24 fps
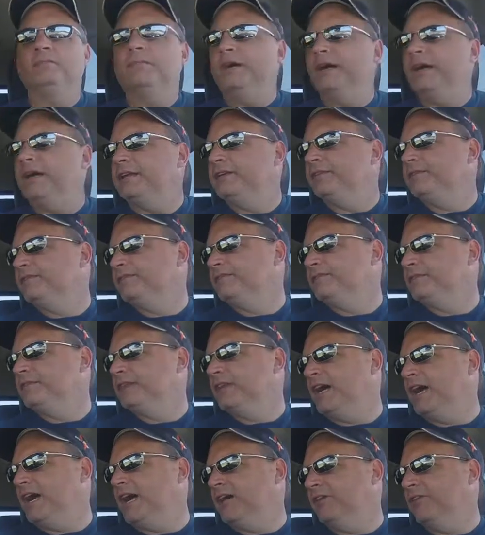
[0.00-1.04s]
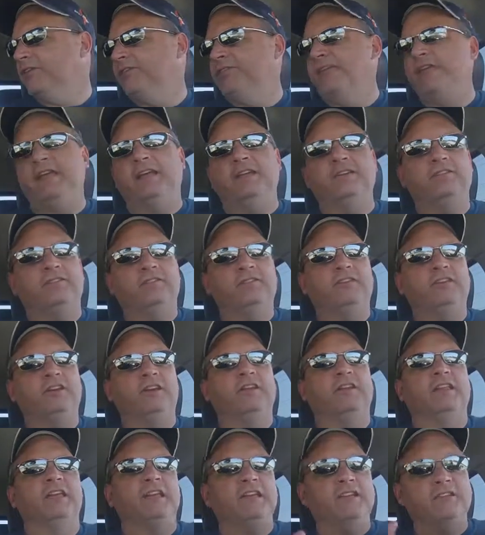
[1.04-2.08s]
But I don't think it's
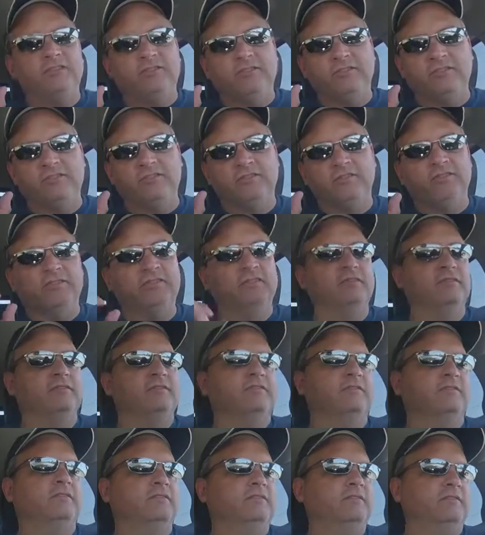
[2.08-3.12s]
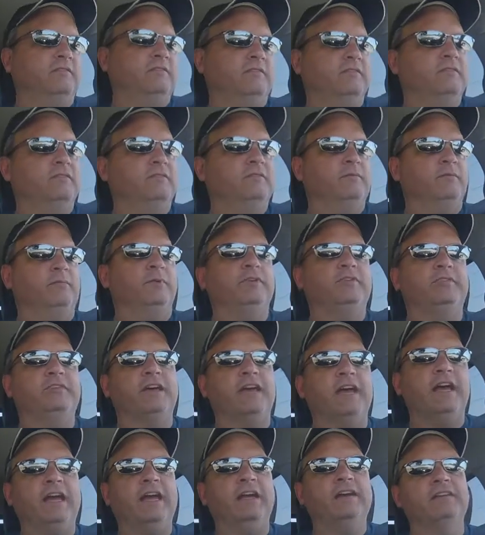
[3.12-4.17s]
Chili's per
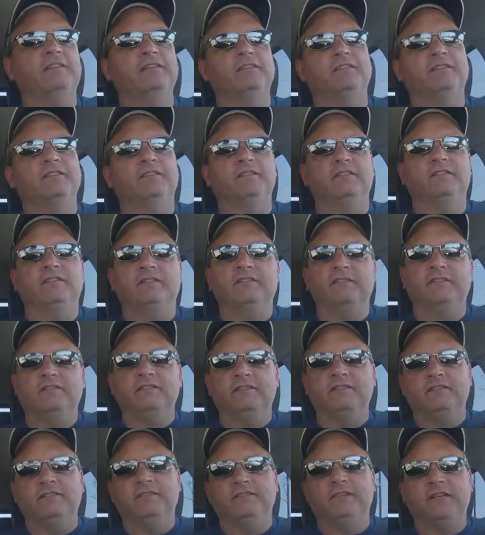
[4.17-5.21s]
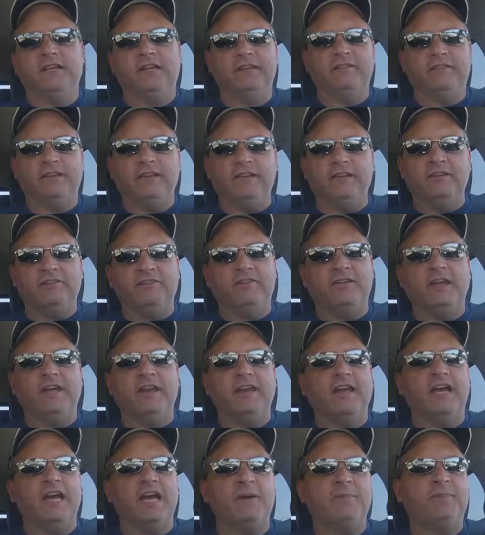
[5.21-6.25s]
se. that intends for
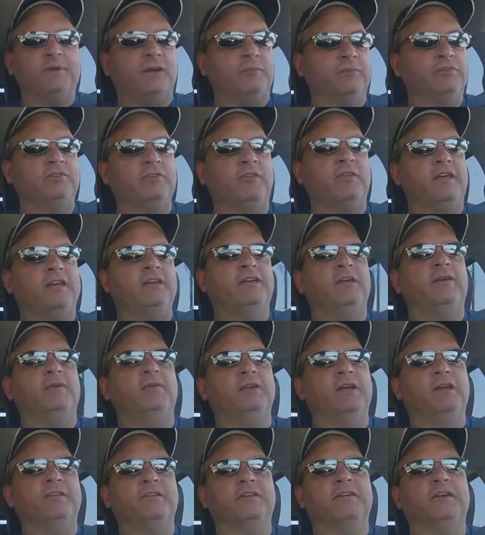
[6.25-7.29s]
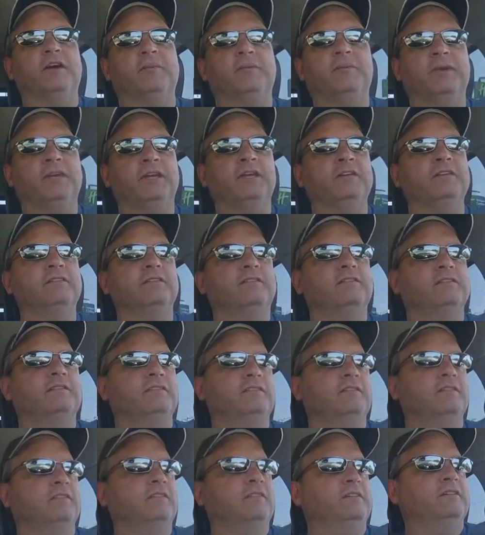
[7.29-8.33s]
that to happen. I'm sure they don't as a company.
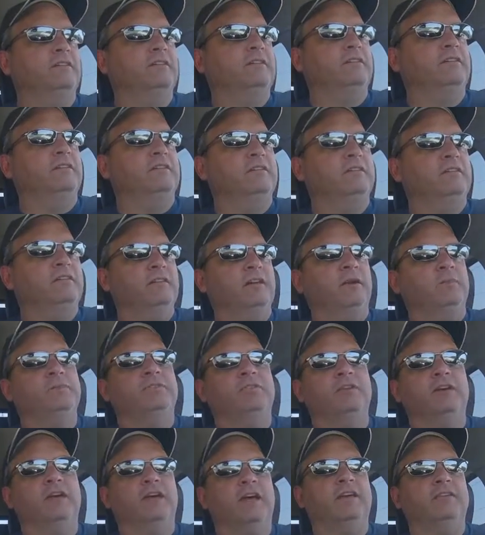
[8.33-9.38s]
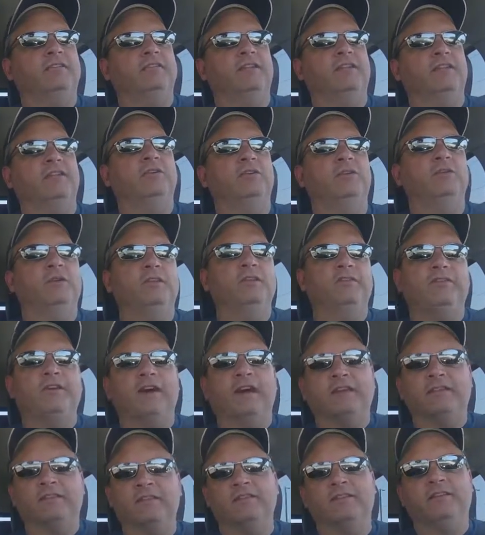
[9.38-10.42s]
I'm sure it has to do with the
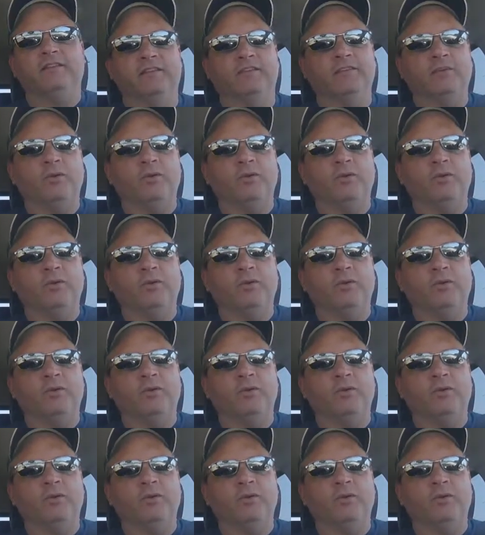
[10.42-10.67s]
fact that this